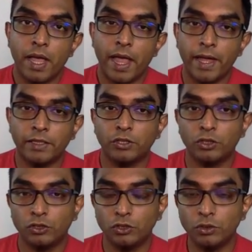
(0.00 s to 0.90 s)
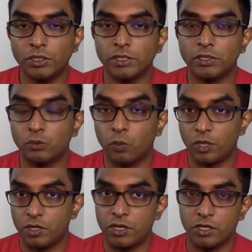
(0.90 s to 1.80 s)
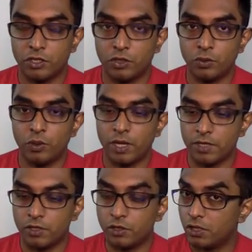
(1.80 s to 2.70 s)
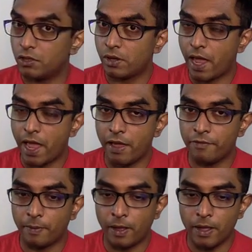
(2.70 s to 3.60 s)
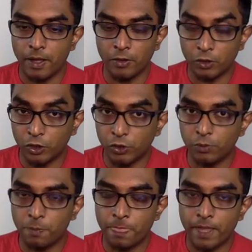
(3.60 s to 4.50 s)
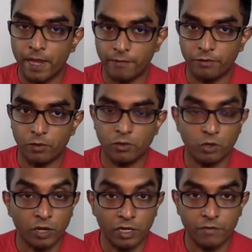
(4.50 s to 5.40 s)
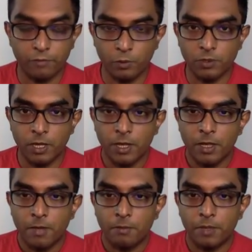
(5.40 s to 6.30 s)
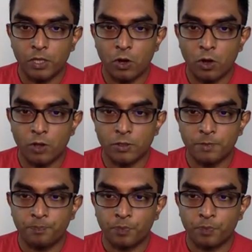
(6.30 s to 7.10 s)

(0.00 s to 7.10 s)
And to do this, what you need to do is you need to have good headphones or earphones, because